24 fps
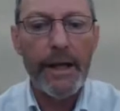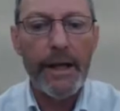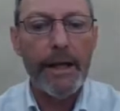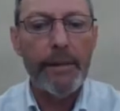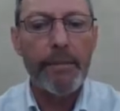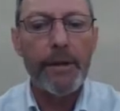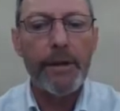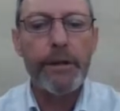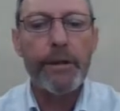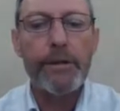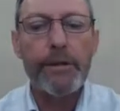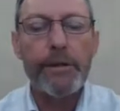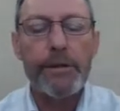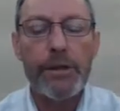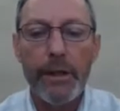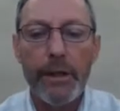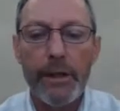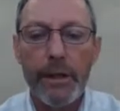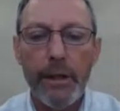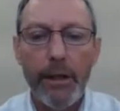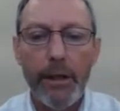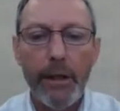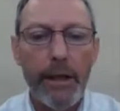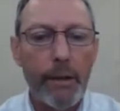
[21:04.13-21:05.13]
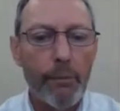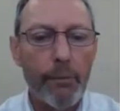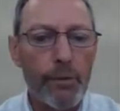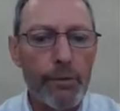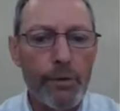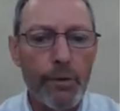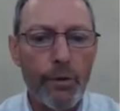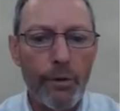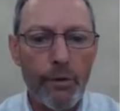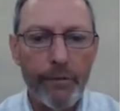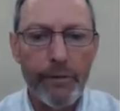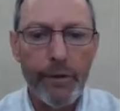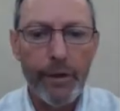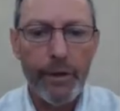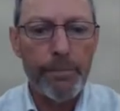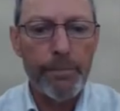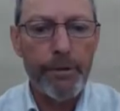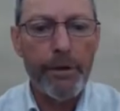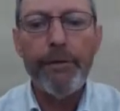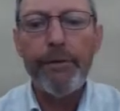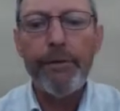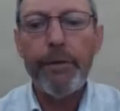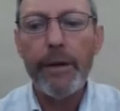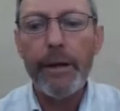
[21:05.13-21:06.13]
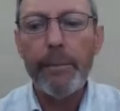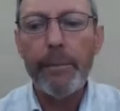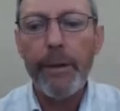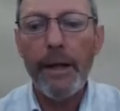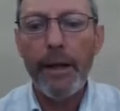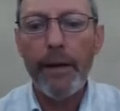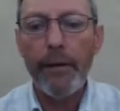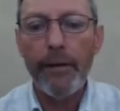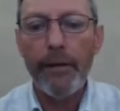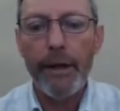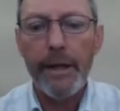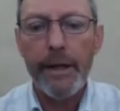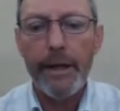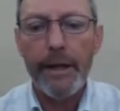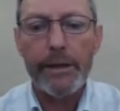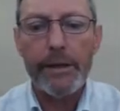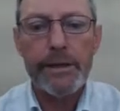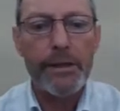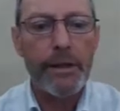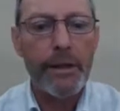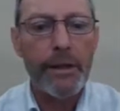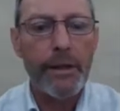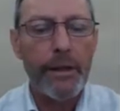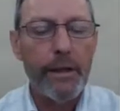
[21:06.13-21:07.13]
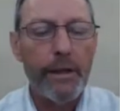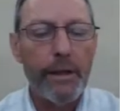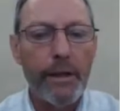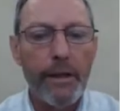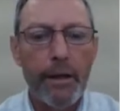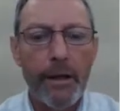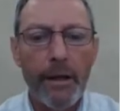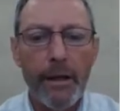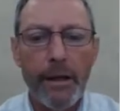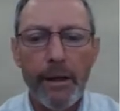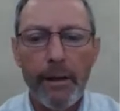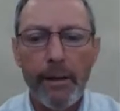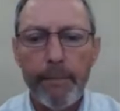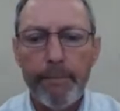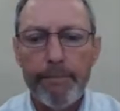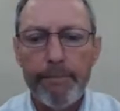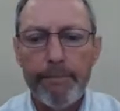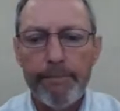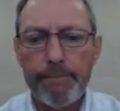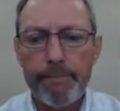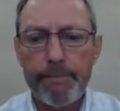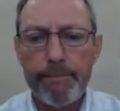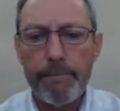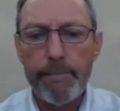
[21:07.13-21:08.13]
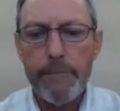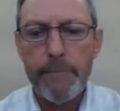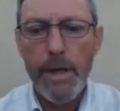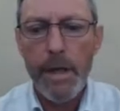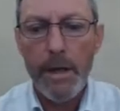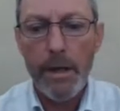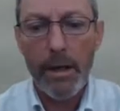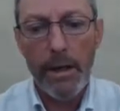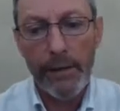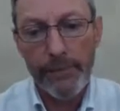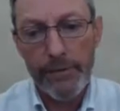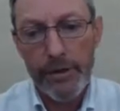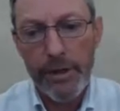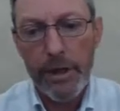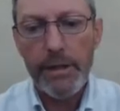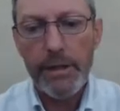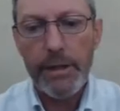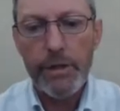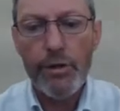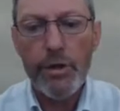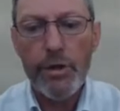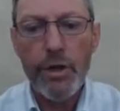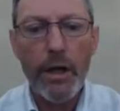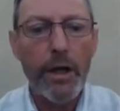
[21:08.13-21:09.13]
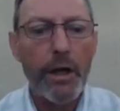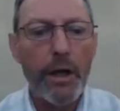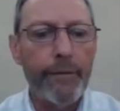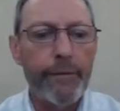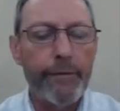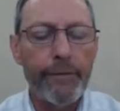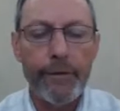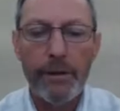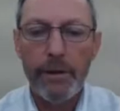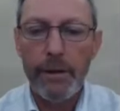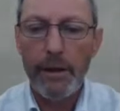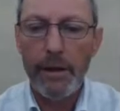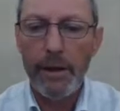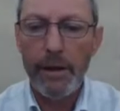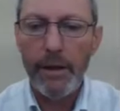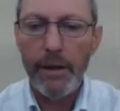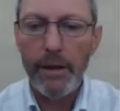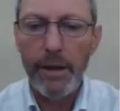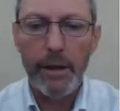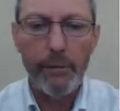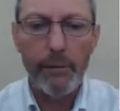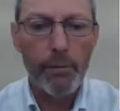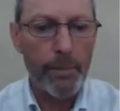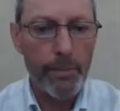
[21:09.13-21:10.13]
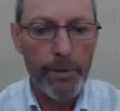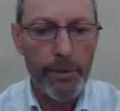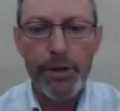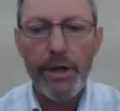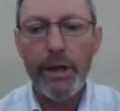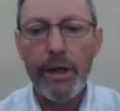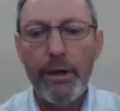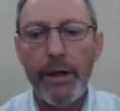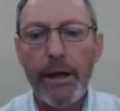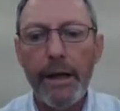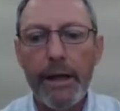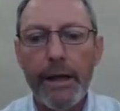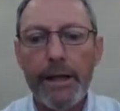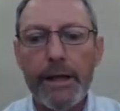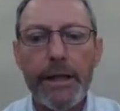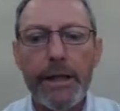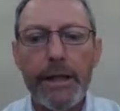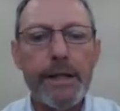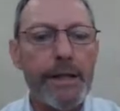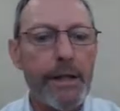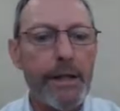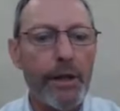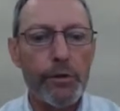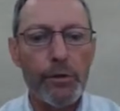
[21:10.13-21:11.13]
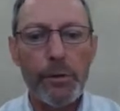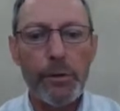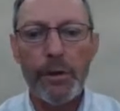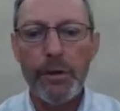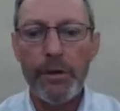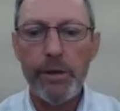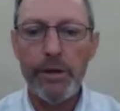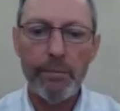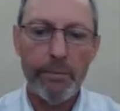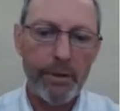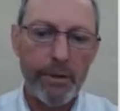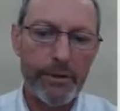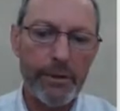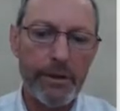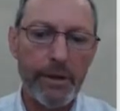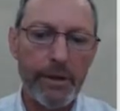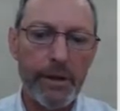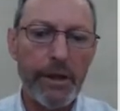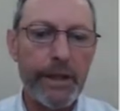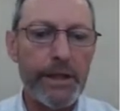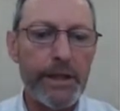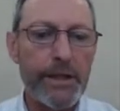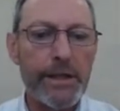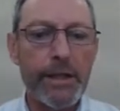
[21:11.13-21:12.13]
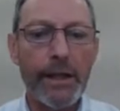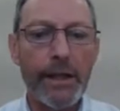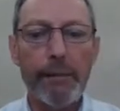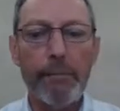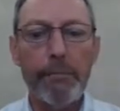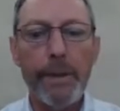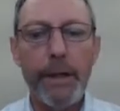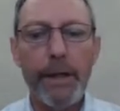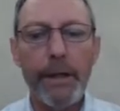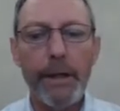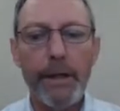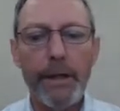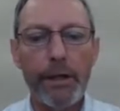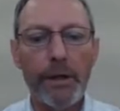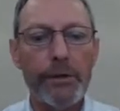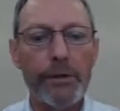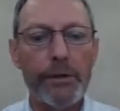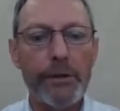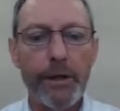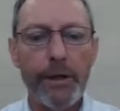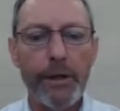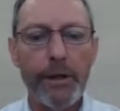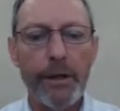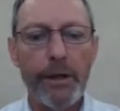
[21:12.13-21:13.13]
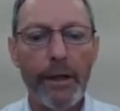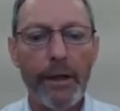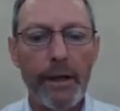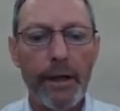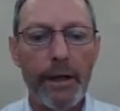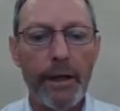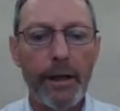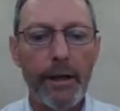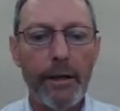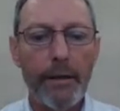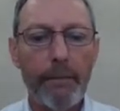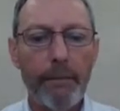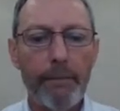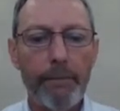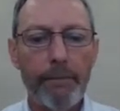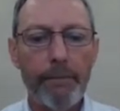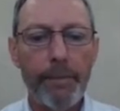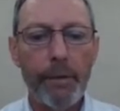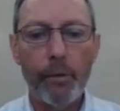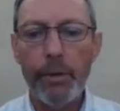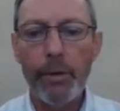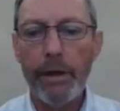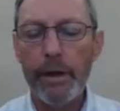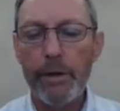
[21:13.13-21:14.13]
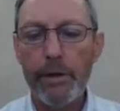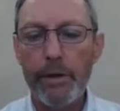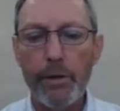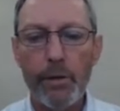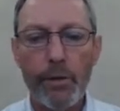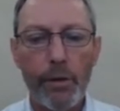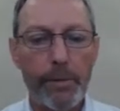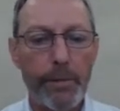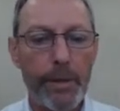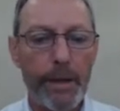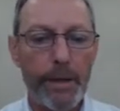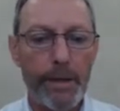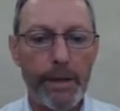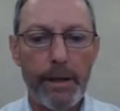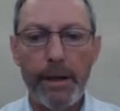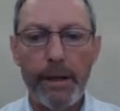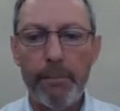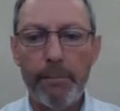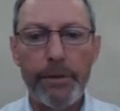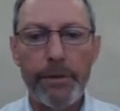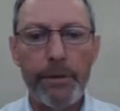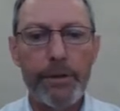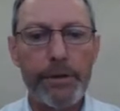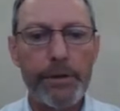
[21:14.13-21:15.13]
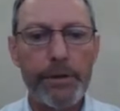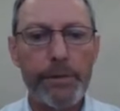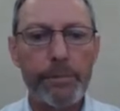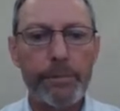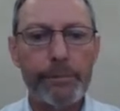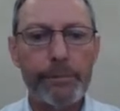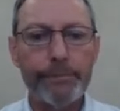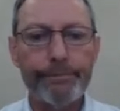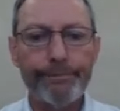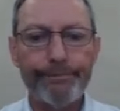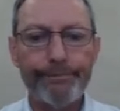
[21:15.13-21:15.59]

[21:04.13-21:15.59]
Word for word: imminent. And we'll talk very briefly about that. Um, uh, I've seen the draft. Uh, I won't be sharing any details with you because I think it's still embargoed, um, but we can talk about it in principle.